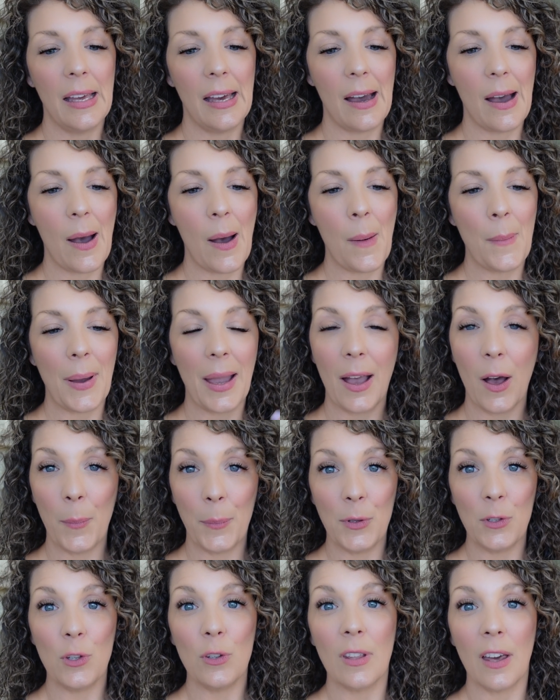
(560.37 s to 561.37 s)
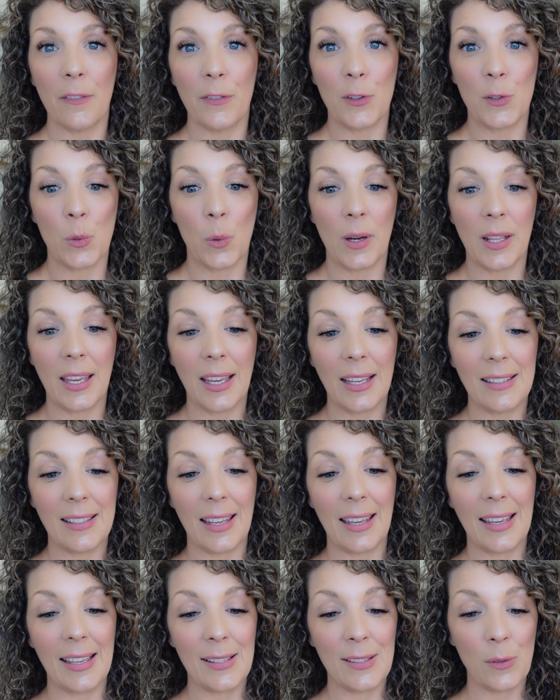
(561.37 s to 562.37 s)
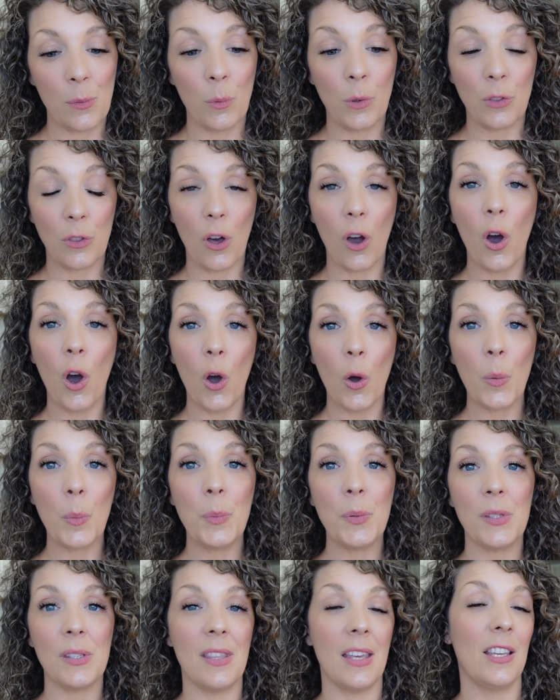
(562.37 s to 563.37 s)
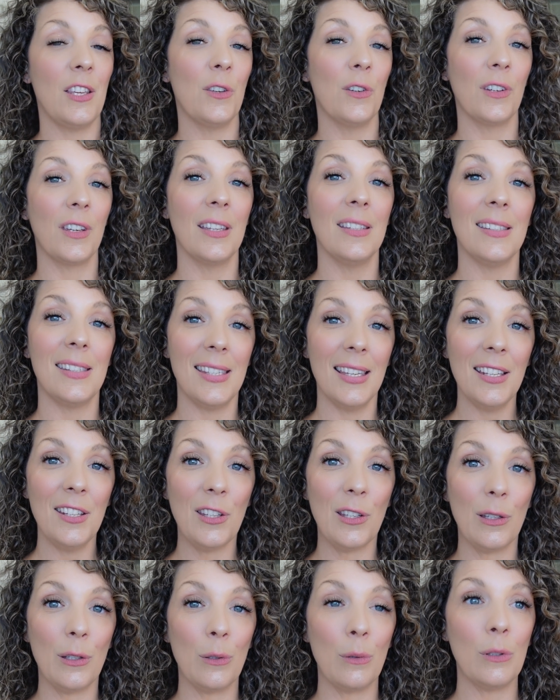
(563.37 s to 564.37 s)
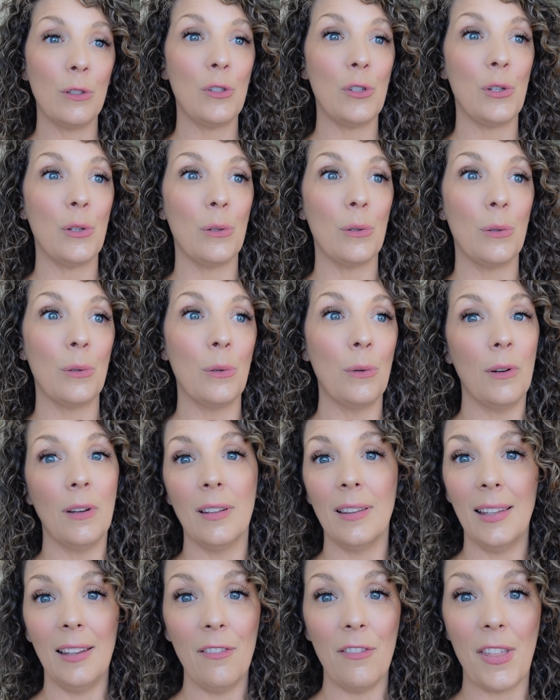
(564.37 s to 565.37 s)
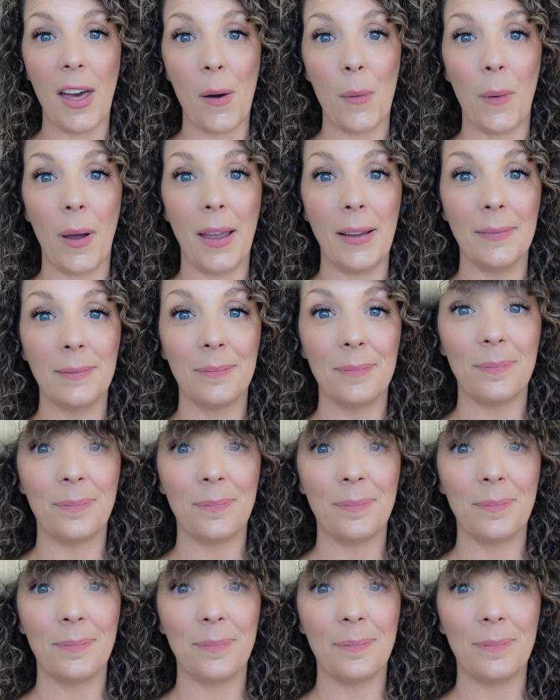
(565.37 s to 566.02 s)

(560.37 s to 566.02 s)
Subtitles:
I help you do that for 28 days with the hopes that you'll continue to live that way.